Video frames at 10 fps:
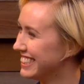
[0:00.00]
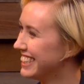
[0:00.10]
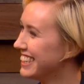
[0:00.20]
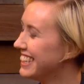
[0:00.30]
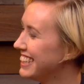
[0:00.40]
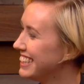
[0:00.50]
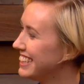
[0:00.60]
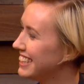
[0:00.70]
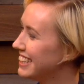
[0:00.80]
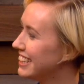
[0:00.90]

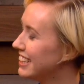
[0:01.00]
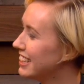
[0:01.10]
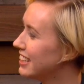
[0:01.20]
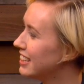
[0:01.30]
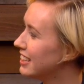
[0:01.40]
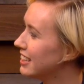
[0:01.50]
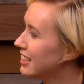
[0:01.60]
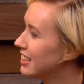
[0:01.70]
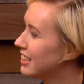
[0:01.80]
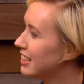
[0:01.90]

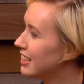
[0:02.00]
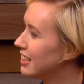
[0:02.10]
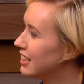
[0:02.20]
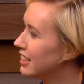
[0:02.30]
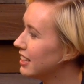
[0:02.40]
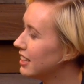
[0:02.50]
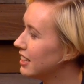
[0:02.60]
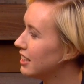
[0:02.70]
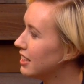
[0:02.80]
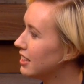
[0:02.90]

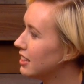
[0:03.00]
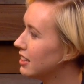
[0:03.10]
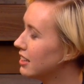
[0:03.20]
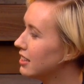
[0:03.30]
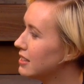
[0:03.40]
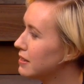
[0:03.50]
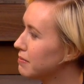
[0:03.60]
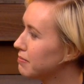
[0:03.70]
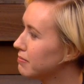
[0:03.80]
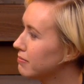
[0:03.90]

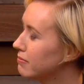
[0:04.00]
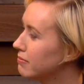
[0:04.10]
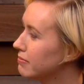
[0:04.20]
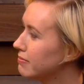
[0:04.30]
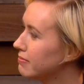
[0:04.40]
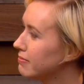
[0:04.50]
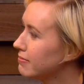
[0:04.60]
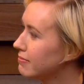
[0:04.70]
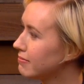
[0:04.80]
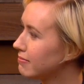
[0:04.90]

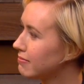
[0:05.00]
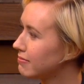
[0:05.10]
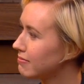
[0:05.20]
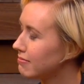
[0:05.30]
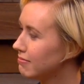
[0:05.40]
(not speaking)